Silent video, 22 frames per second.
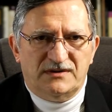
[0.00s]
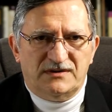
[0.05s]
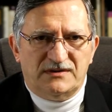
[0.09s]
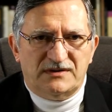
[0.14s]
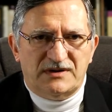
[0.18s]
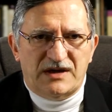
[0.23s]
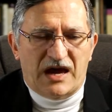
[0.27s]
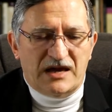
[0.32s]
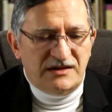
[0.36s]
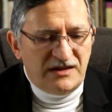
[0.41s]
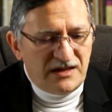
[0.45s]

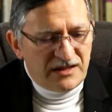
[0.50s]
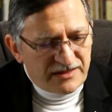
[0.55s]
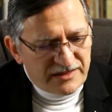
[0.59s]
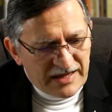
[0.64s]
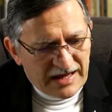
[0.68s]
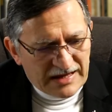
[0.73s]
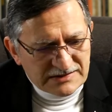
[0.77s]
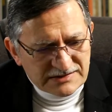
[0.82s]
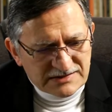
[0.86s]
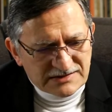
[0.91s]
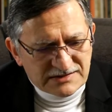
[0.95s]
And in
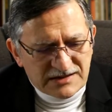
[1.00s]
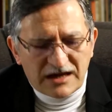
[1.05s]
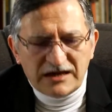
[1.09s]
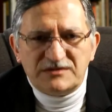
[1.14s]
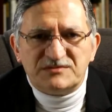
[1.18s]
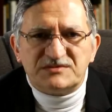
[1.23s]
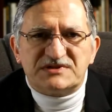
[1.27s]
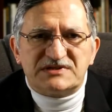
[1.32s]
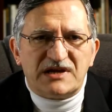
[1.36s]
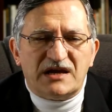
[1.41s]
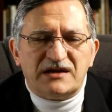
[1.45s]
that same
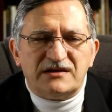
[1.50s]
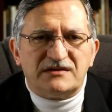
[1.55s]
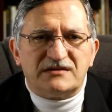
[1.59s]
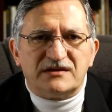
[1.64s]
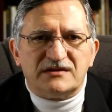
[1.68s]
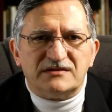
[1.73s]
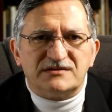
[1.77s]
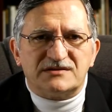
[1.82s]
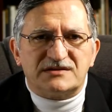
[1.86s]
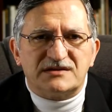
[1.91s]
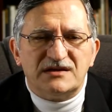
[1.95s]

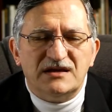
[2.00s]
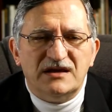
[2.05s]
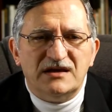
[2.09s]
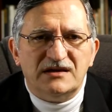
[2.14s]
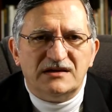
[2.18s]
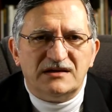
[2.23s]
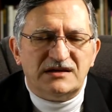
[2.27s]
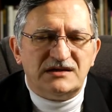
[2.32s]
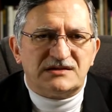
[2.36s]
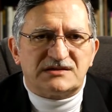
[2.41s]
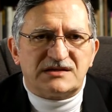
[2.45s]
sentence,
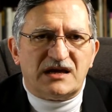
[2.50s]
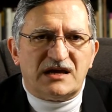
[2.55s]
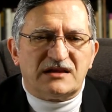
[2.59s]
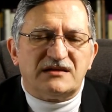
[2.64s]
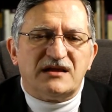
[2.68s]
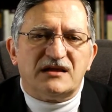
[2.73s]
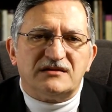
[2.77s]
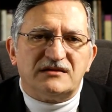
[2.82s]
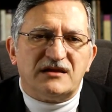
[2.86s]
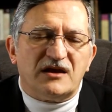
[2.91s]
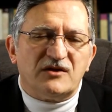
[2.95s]
he said
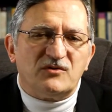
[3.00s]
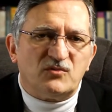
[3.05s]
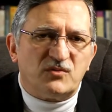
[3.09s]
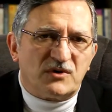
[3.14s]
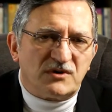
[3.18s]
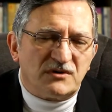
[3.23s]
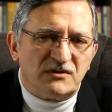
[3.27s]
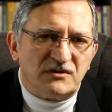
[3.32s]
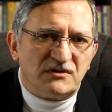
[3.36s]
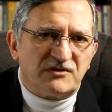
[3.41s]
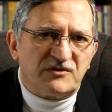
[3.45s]
that the
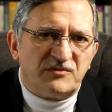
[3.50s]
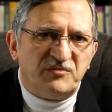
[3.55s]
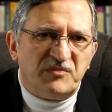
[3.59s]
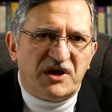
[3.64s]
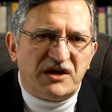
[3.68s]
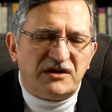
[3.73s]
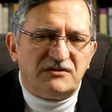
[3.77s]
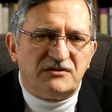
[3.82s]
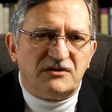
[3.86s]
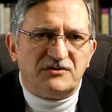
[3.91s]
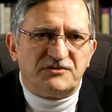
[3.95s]
world
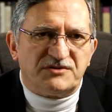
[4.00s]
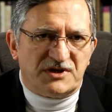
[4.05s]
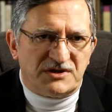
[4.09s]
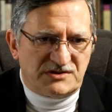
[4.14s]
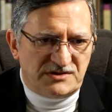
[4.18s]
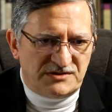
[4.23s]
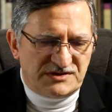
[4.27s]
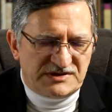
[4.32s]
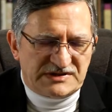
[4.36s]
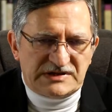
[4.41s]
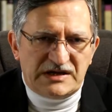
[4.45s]
may know that
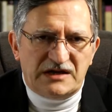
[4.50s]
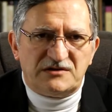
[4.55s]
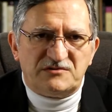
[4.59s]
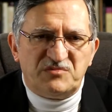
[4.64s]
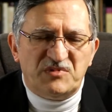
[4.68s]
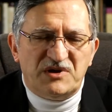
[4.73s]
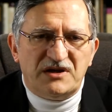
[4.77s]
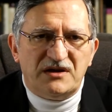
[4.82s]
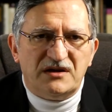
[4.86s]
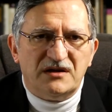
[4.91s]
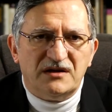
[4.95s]
you sent
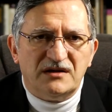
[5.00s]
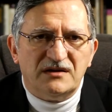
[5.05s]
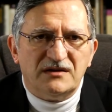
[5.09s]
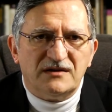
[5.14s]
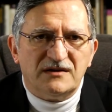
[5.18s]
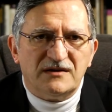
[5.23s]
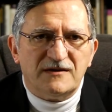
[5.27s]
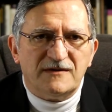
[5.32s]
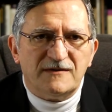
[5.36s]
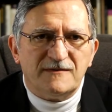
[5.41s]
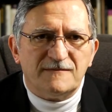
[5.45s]
me,
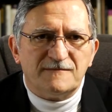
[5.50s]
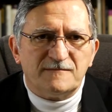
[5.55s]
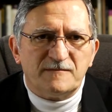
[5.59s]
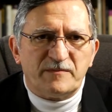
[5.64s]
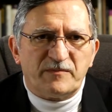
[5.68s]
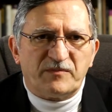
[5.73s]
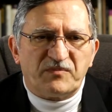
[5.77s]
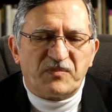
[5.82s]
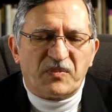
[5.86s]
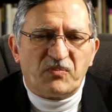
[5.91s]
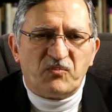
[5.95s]

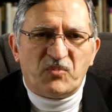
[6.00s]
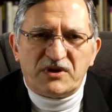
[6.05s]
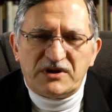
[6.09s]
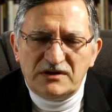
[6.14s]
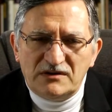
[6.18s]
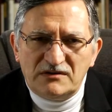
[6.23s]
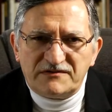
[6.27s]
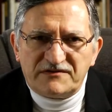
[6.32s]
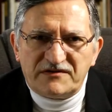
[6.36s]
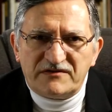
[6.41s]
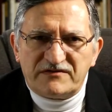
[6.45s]
but he
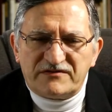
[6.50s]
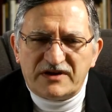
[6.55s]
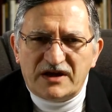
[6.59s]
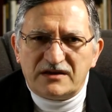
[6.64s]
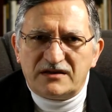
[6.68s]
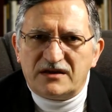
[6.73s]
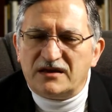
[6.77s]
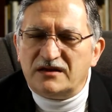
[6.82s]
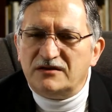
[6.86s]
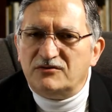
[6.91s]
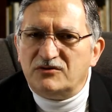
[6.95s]
also said
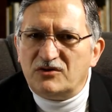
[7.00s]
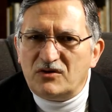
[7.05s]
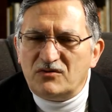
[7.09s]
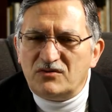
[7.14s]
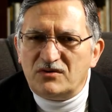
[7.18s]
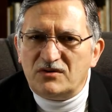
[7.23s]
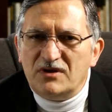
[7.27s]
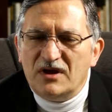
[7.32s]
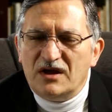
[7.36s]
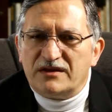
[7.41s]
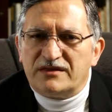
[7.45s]

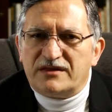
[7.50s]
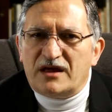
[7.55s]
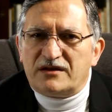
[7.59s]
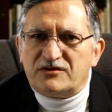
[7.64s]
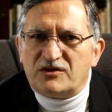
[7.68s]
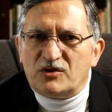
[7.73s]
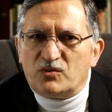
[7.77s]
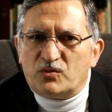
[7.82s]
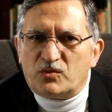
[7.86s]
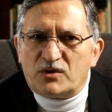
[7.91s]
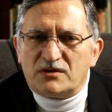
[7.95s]
that
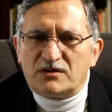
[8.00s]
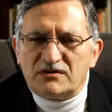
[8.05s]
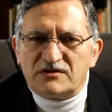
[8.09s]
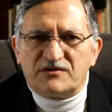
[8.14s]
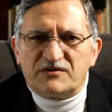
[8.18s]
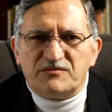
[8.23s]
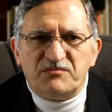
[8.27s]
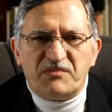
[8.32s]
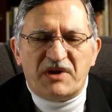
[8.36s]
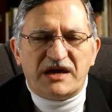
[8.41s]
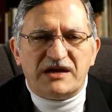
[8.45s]
the world
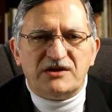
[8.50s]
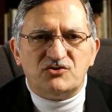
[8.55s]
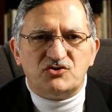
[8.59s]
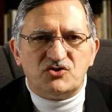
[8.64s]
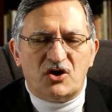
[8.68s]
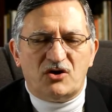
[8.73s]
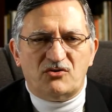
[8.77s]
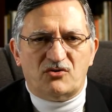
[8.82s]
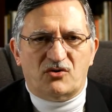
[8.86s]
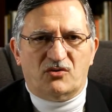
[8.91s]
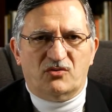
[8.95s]
may
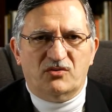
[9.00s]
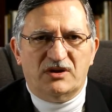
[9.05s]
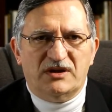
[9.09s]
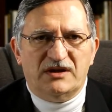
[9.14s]
know